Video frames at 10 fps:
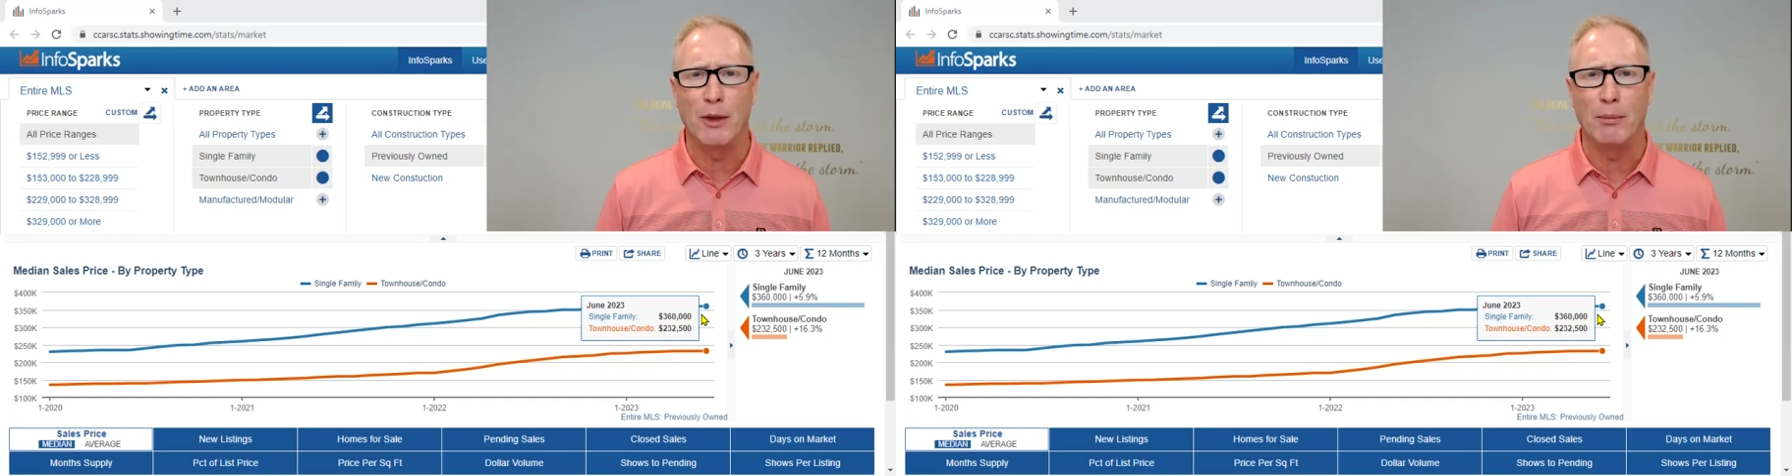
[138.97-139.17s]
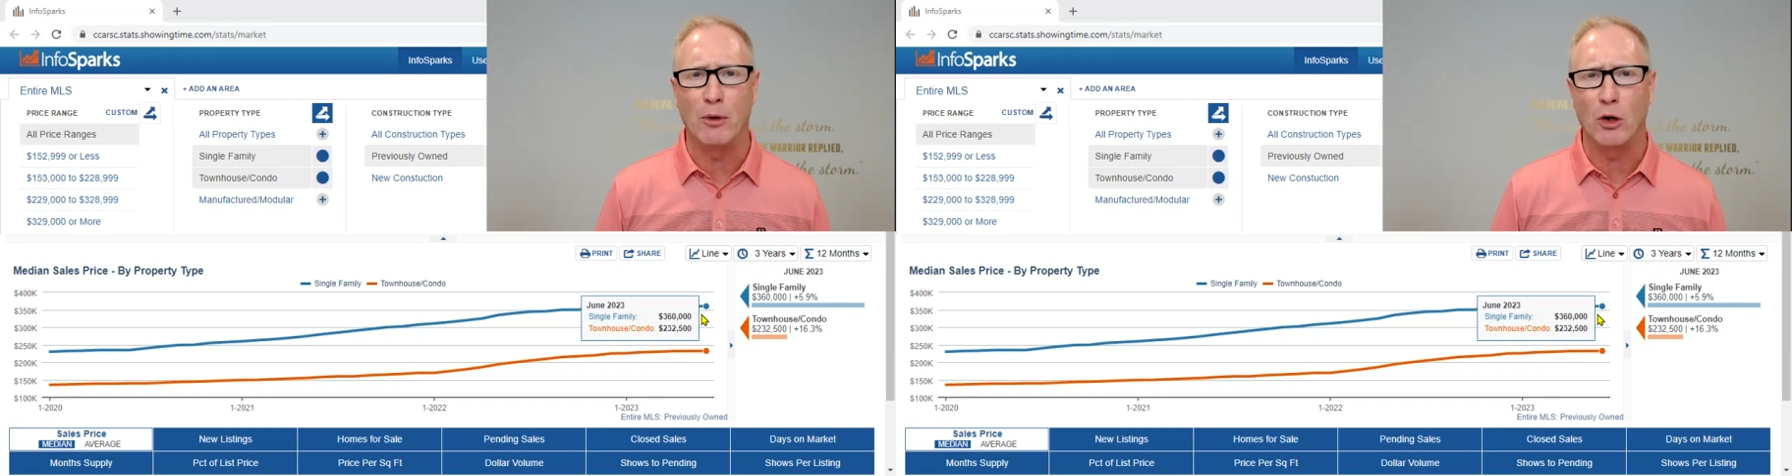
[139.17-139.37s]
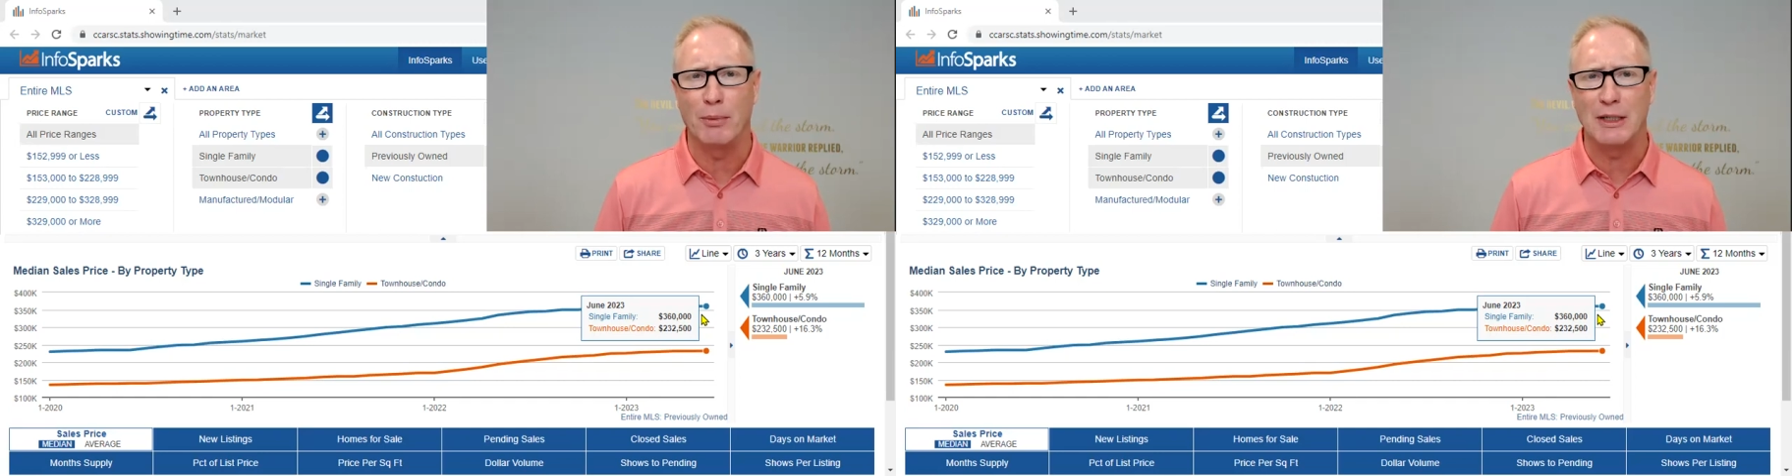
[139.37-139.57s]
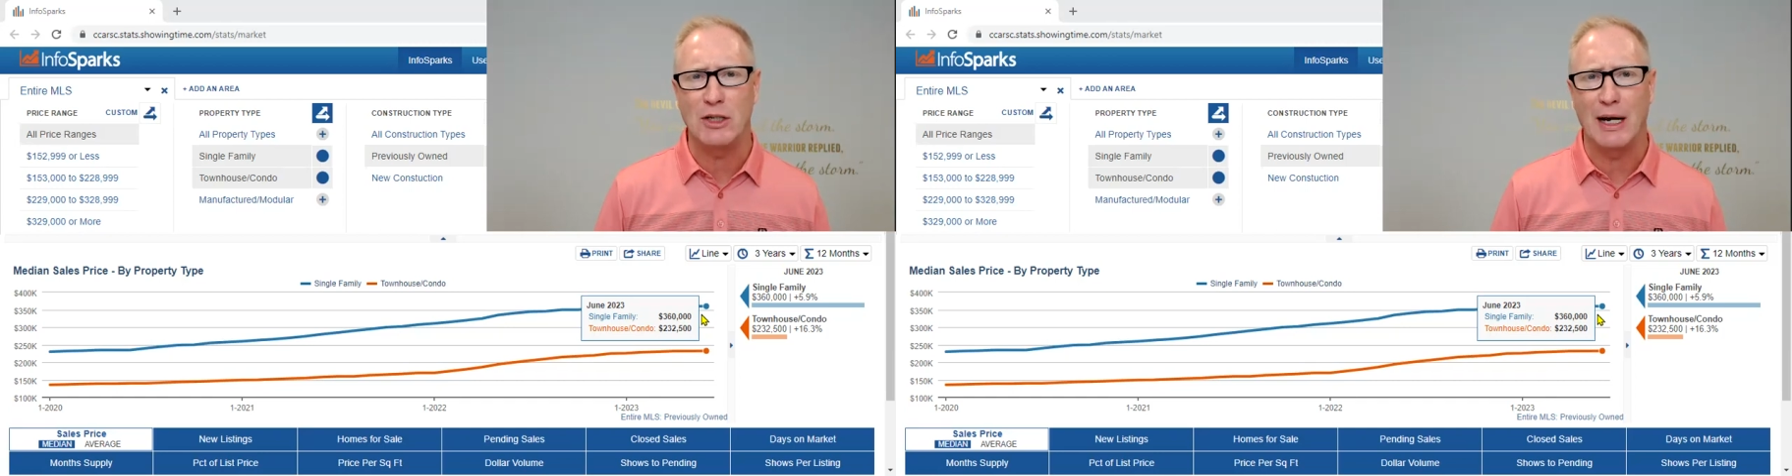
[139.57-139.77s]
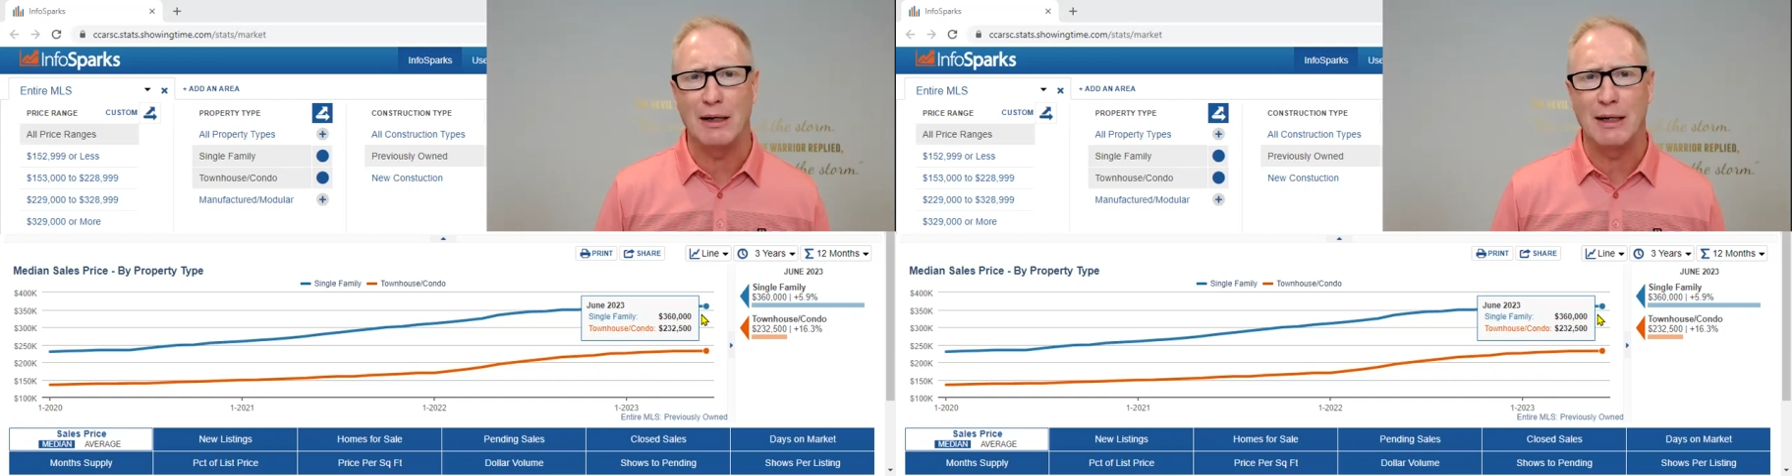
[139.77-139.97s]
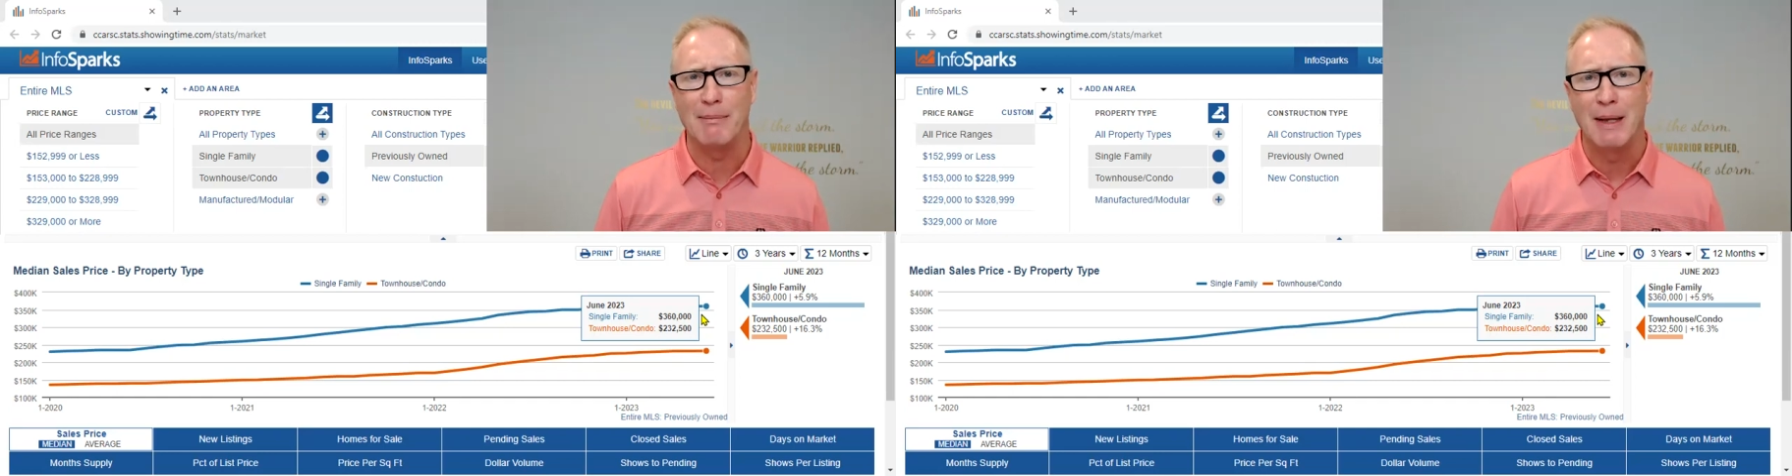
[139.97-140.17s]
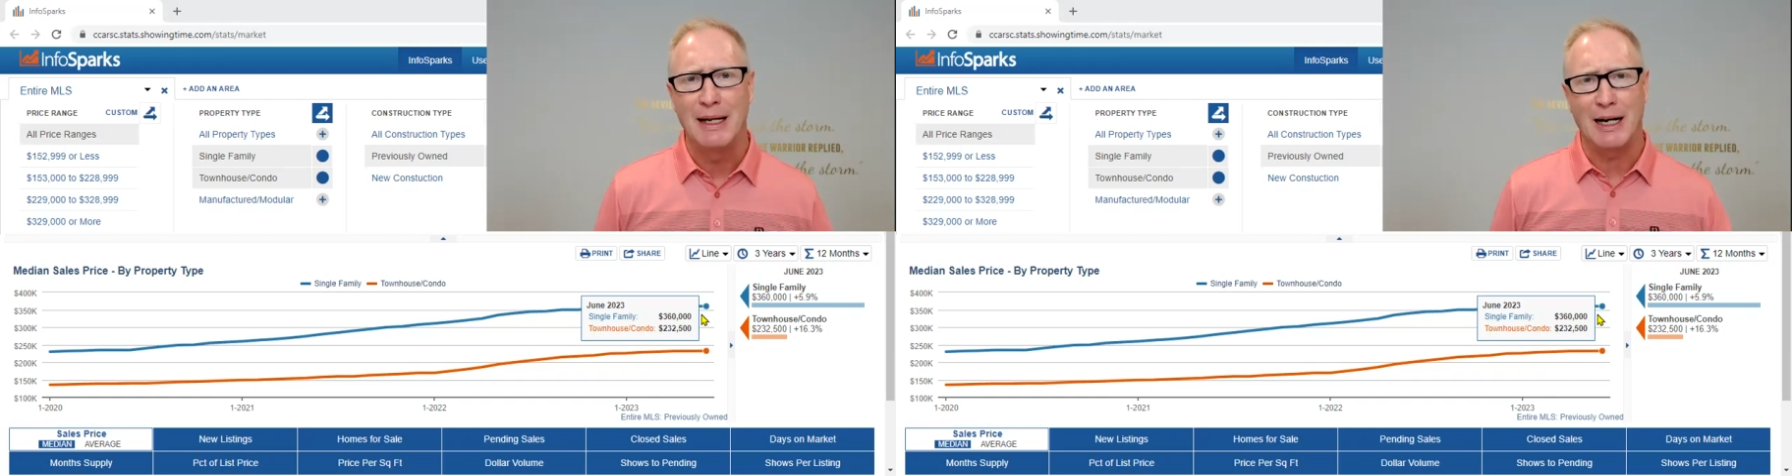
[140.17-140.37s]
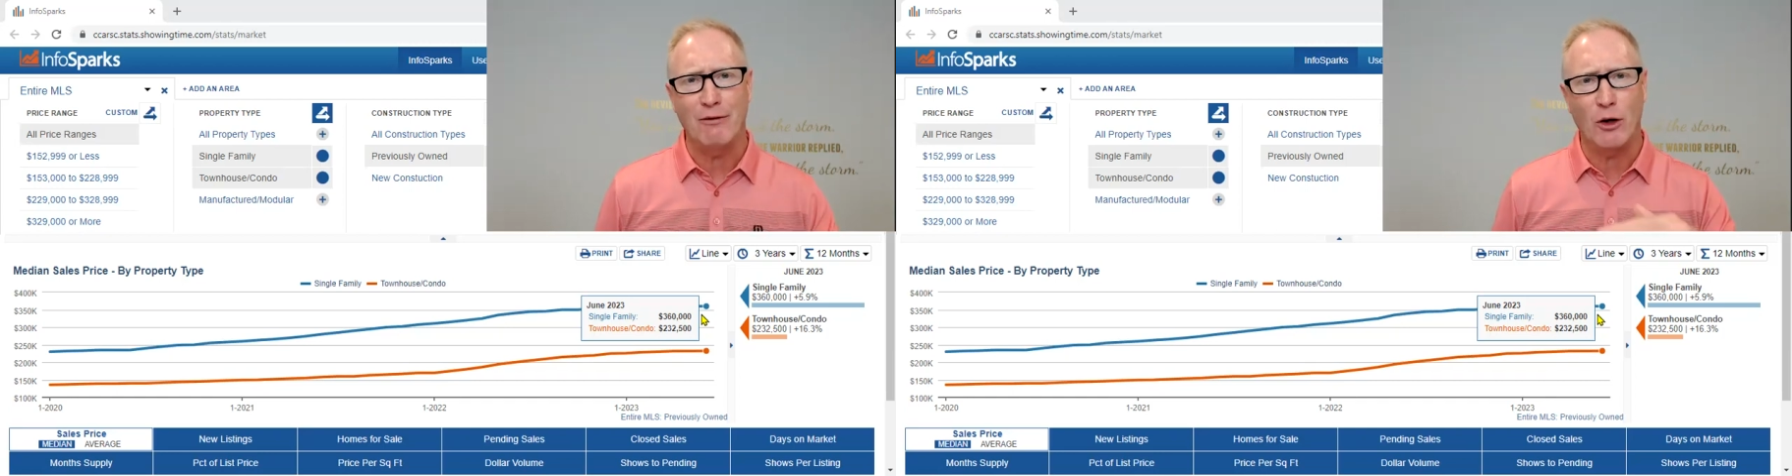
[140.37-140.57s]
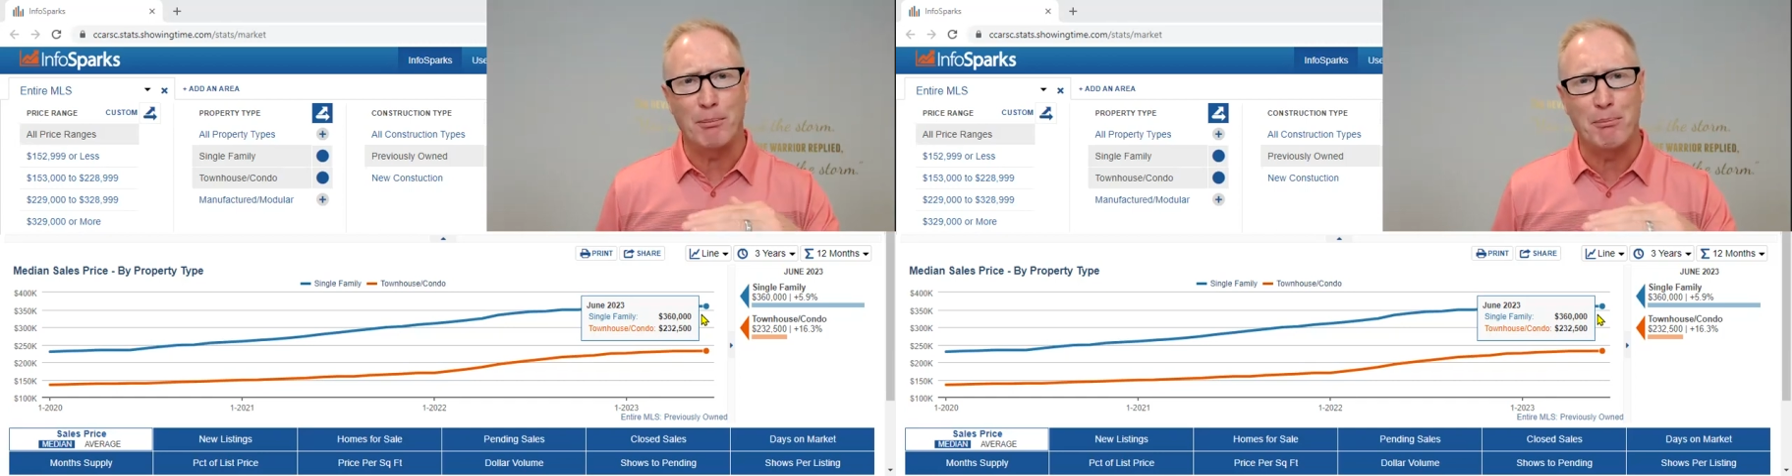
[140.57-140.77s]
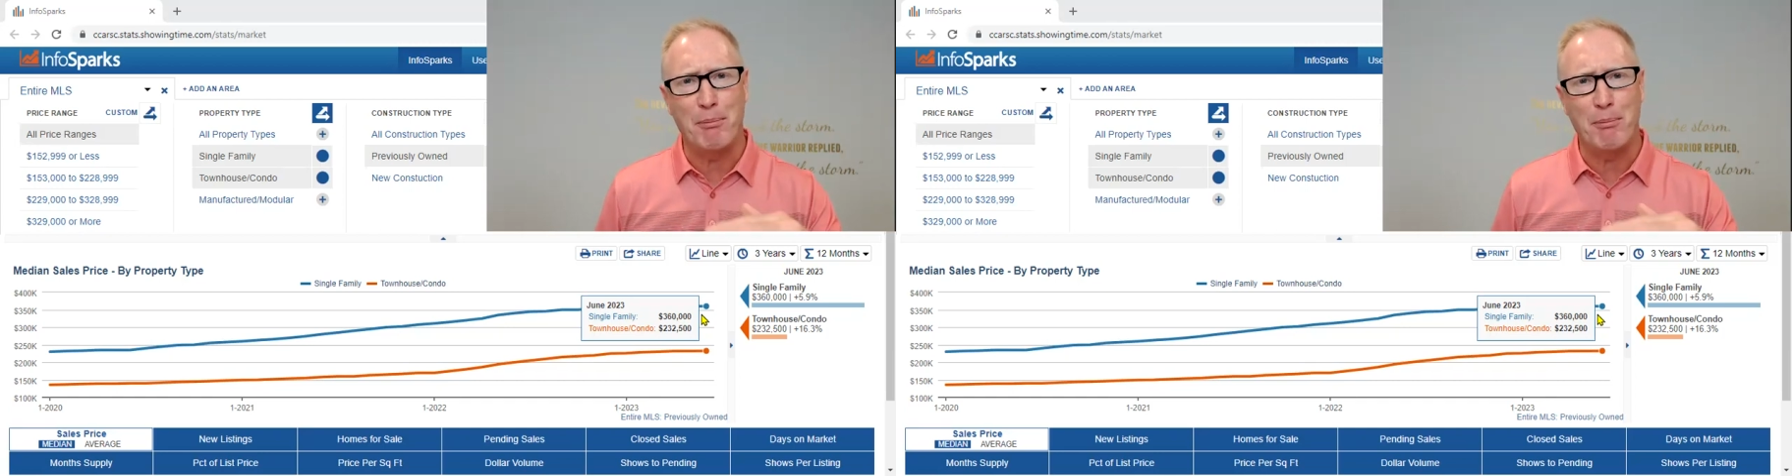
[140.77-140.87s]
the Myrtle Beach area, kind of our